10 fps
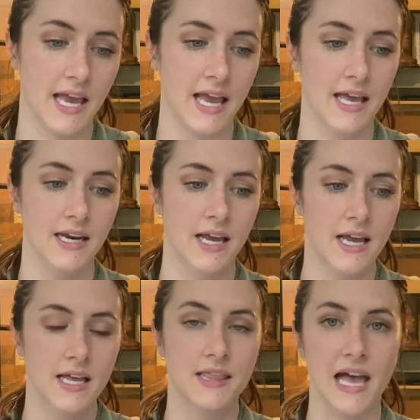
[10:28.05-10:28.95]
and
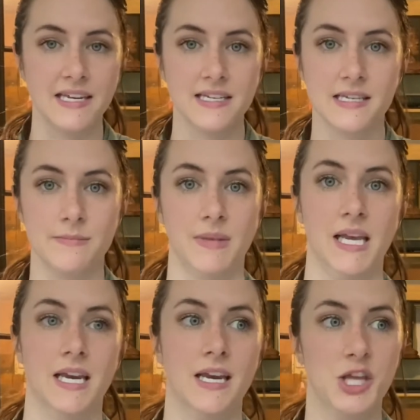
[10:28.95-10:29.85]
that doesn't
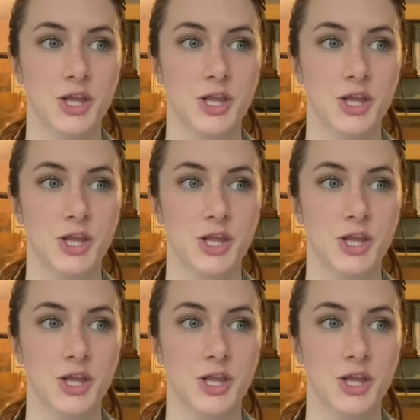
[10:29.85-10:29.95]
mean